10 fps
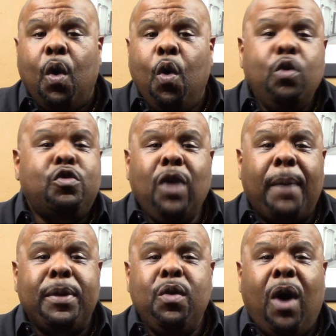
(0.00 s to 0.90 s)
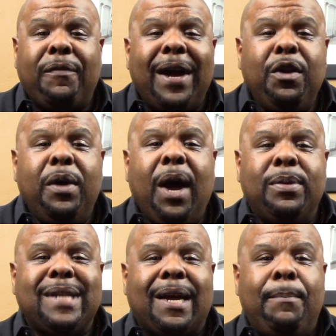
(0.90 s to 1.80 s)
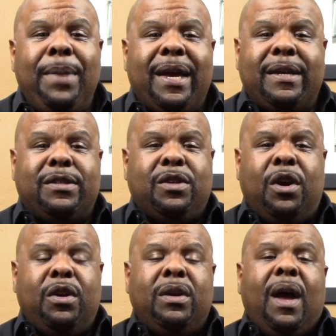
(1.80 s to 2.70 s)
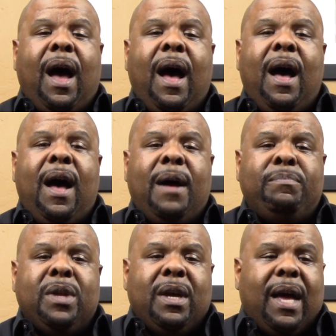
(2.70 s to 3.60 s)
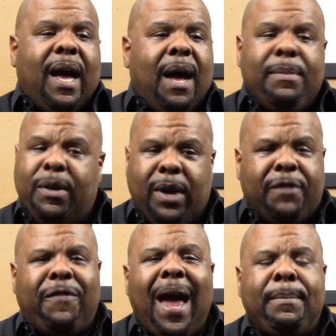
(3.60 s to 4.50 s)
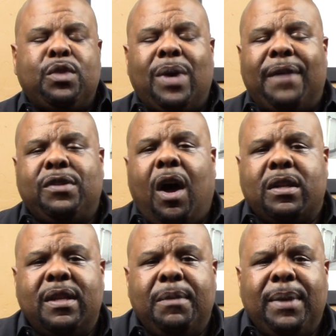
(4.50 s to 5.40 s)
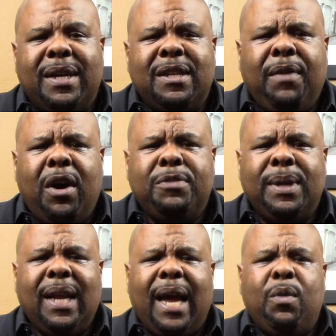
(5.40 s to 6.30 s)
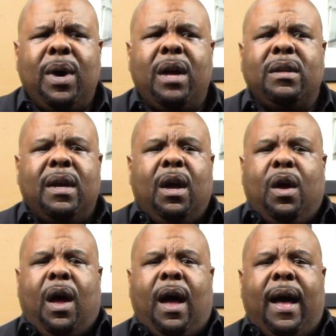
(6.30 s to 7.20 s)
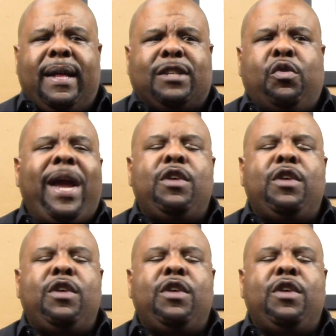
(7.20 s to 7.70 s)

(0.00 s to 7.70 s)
Who's dropping you off? I know that was like a big concern in families when I've talked to them, because they've always been like, well, that's great,